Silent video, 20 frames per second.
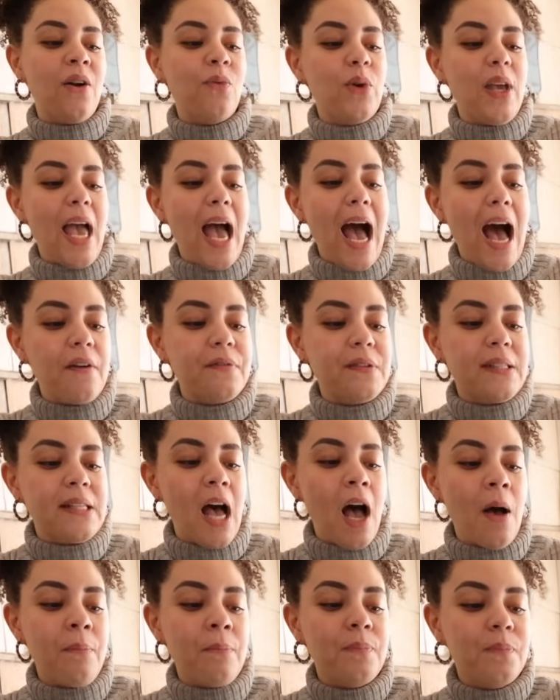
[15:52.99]
we have
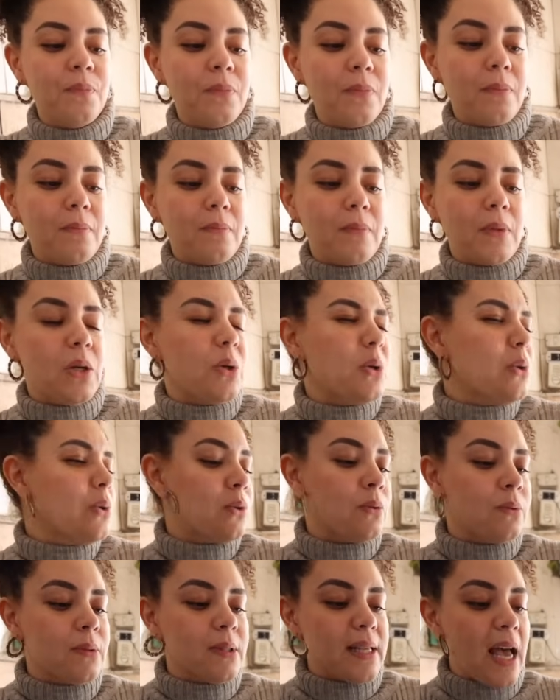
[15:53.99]
some,
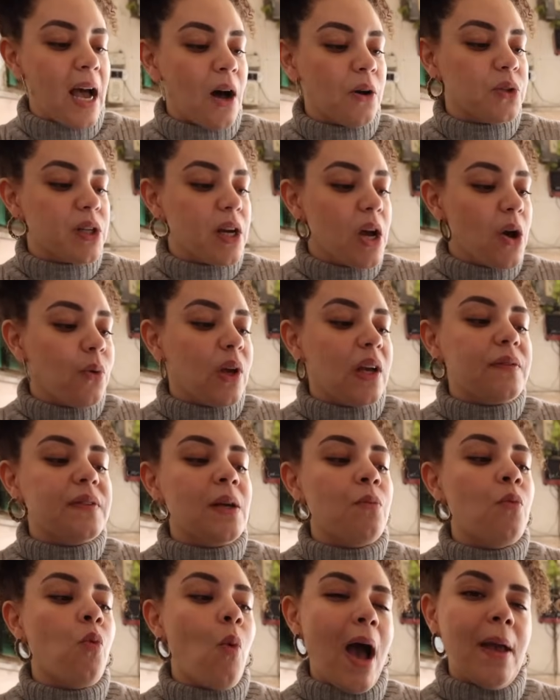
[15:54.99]
ooh, sound. We have
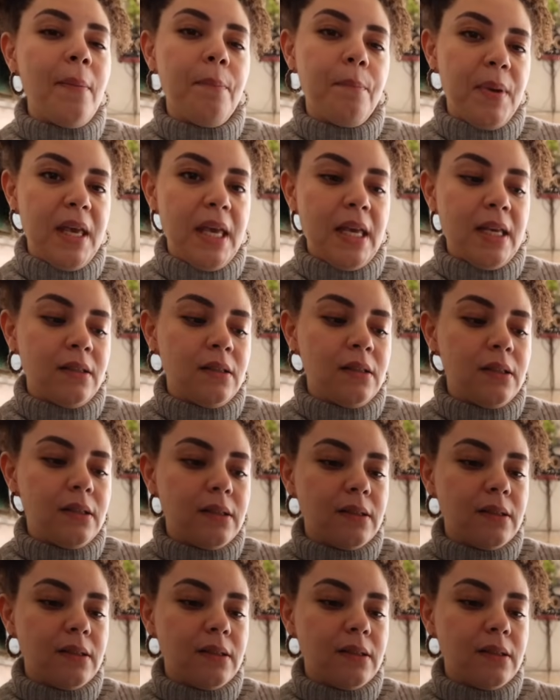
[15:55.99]
some white beans.